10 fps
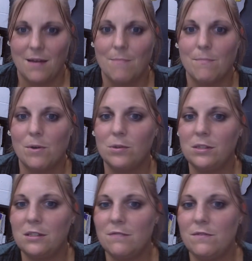
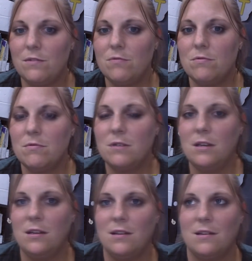Most of you
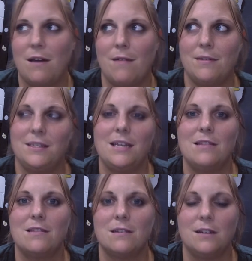I would say
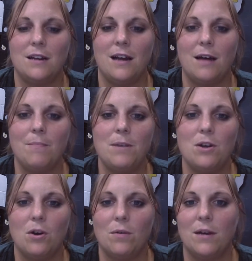third and up
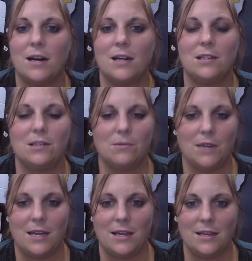know what
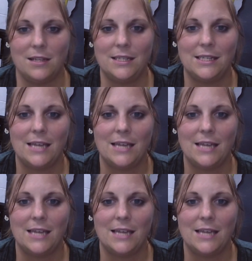Artsonia is.